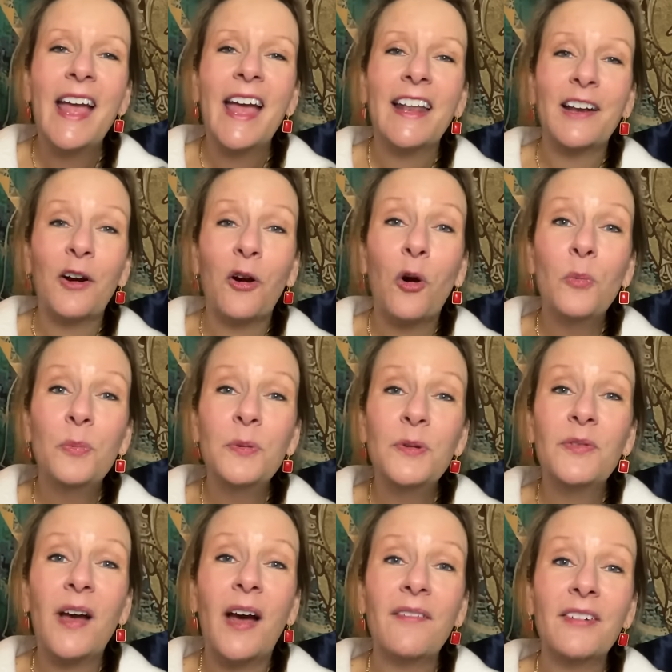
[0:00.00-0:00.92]
And I hope
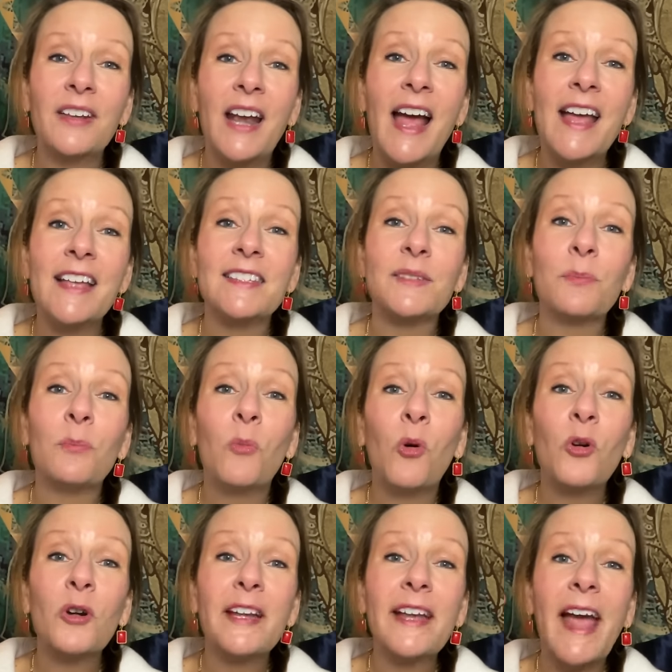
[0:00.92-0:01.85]
you have a nice
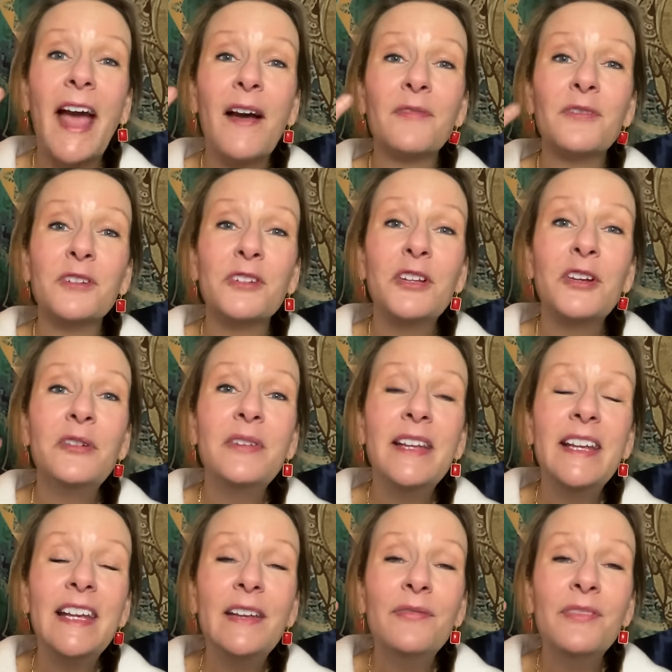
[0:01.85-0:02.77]
morning, afternoon,
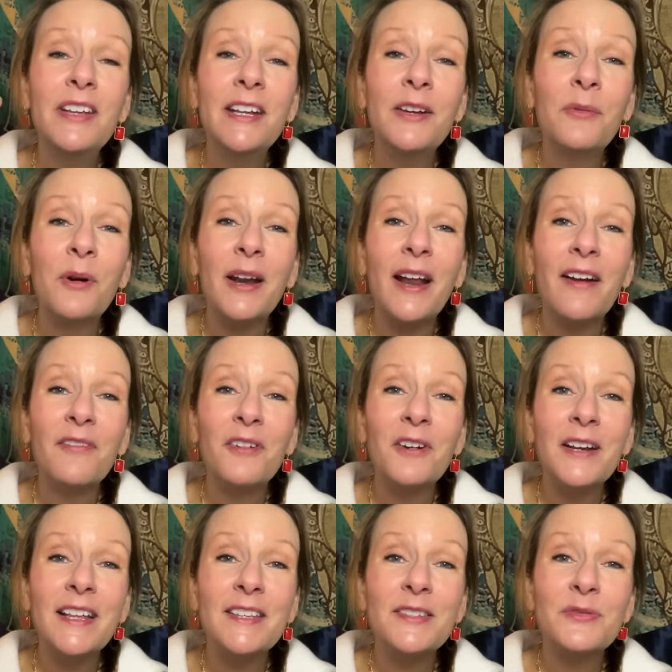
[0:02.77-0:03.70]
evening, whatever
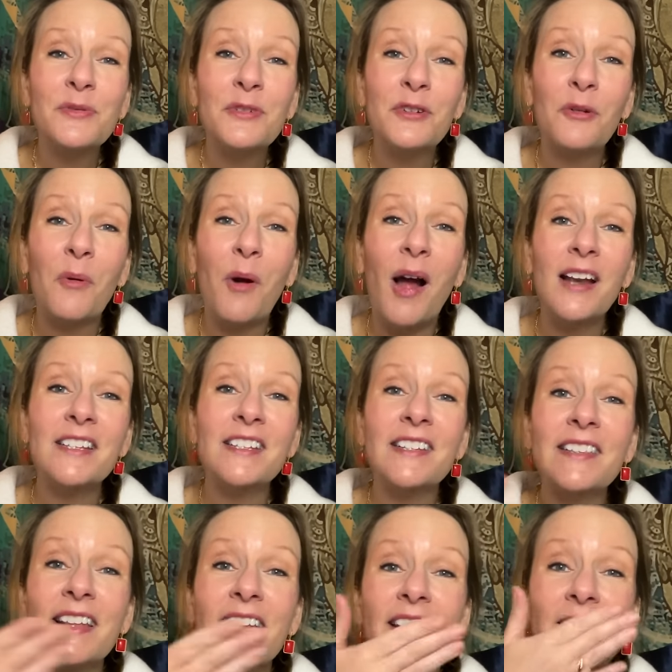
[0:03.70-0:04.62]
it is when you're
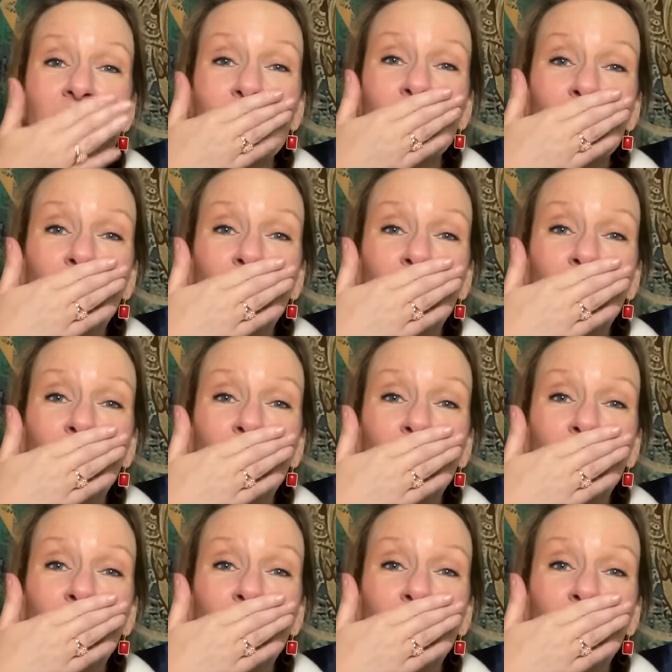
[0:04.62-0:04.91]
watching this.